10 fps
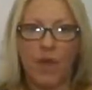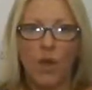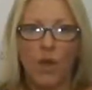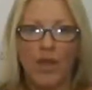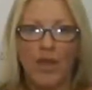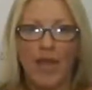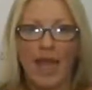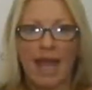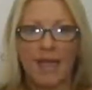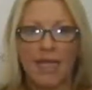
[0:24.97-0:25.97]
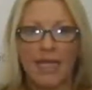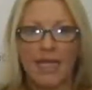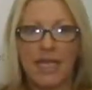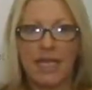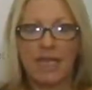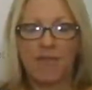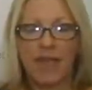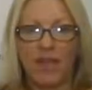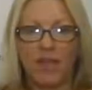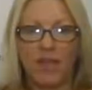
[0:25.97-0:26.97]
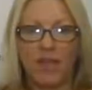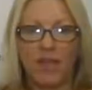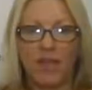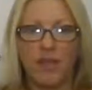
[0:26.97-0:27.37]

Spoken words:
within NPD and innovation,